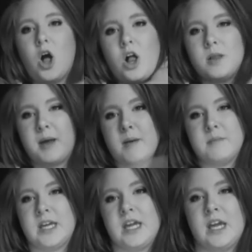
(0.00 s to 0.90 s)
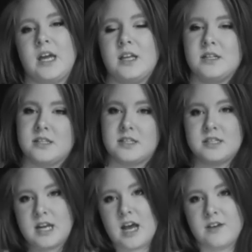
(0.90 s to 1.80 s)
all about me
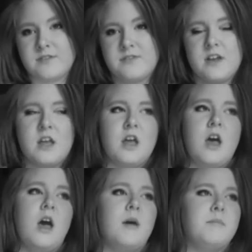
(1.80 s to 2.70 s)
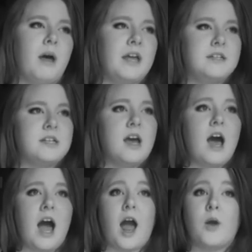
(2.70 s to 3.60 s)
stuff, but
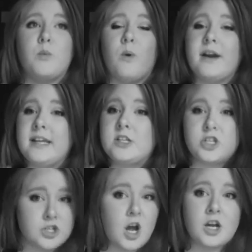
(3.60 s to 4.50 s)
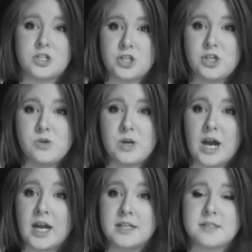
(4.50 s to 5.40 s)
I wanted to talk to you
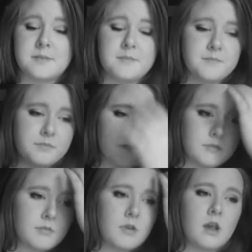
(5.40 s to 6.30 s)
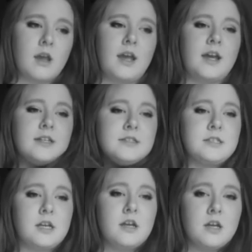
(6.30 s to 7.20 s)
guys.
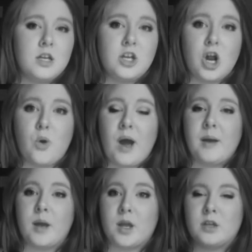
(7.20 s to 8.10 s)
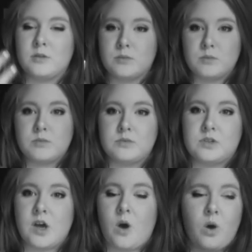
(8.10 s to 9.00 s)
And you know,
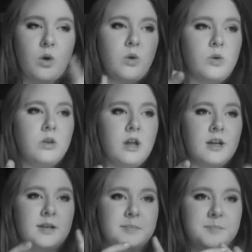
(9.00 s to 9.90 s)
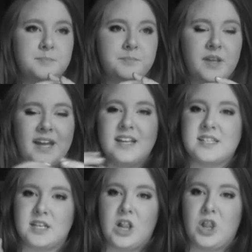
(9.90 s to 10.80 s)
the whole I
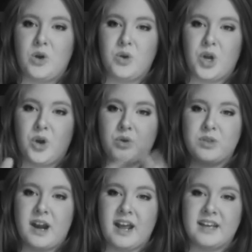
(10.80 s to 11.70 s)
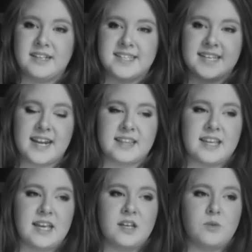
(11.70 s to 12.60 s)
guess logo that I said at
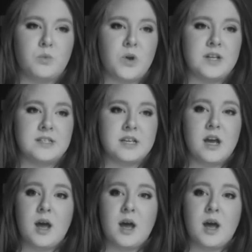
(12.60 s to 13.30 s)
the end was